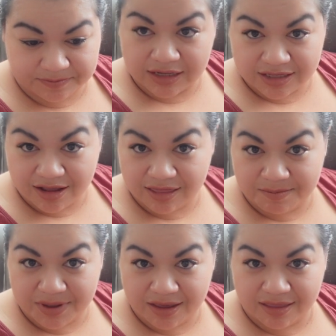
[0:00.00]
I saw in the
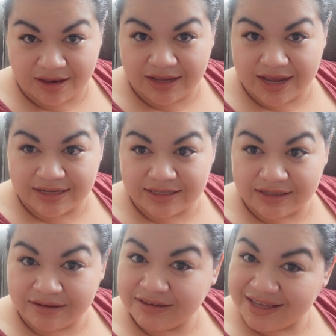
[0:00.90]
mail that he has a
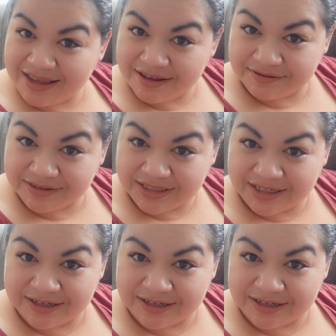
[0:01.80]
little gift.